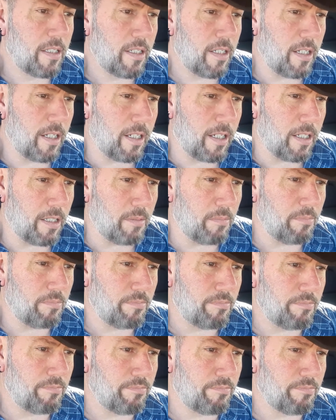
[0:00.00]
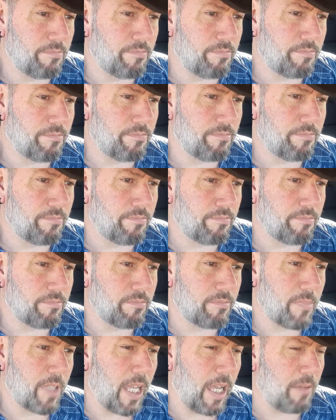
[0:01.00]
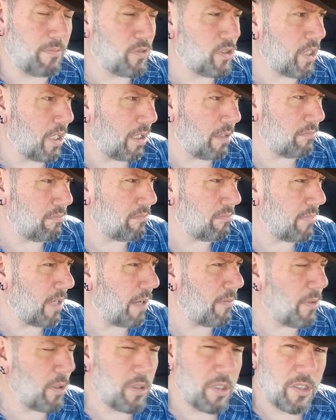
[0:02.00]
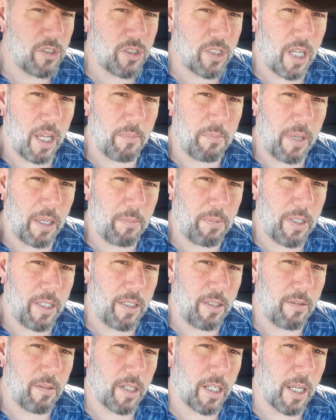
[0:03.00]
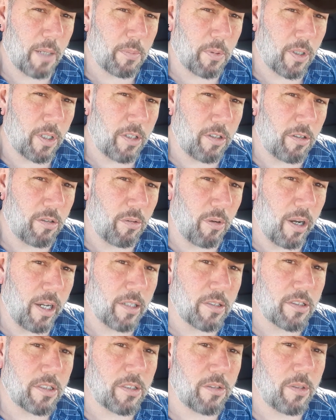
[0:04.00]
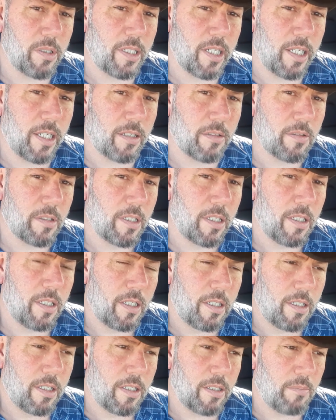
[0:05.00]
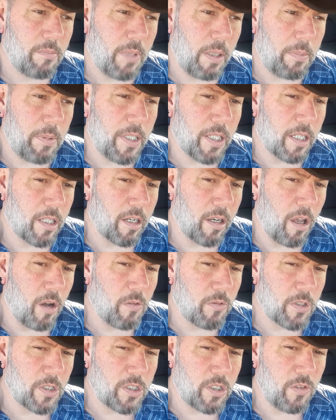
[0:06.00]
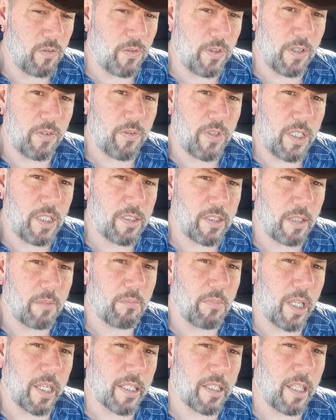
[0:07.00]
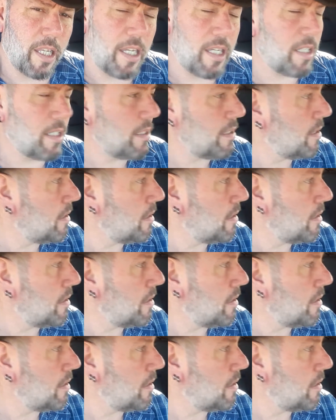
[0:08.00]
Um, I've shot, I've only shot maybe a couple hundred rounds through it now, maybe a little over 250, something like that.